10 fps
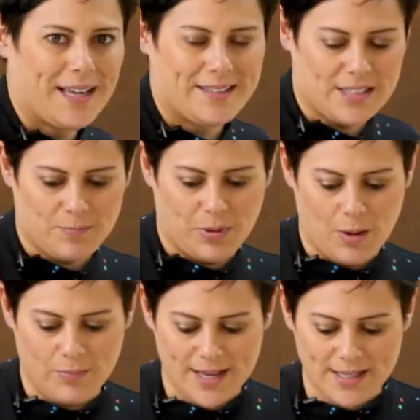Just
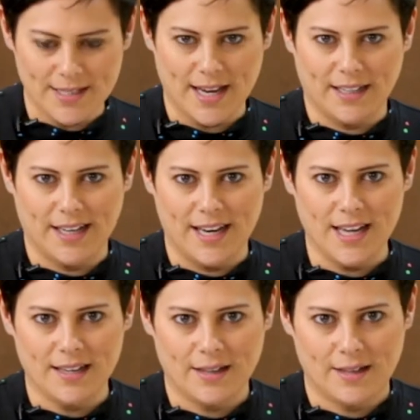plop these down
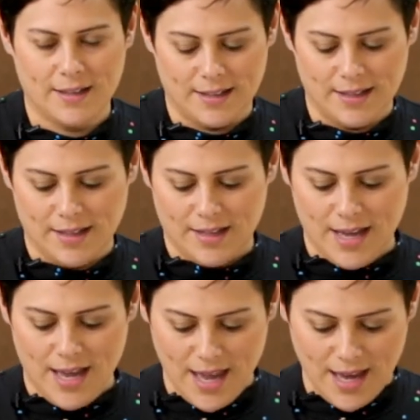here,
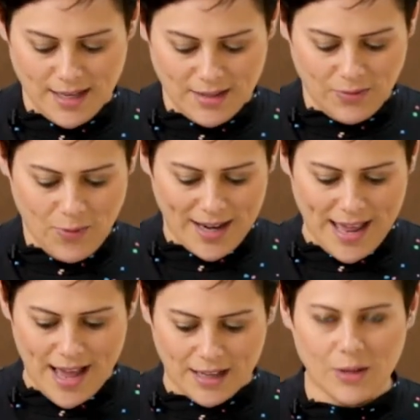and
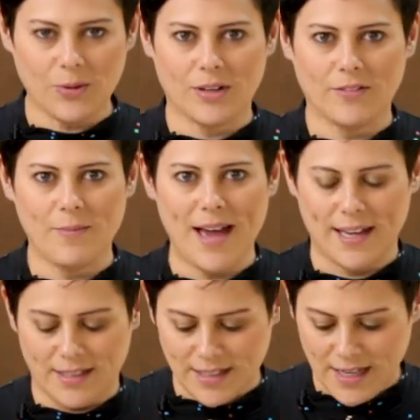voila, look what I've made.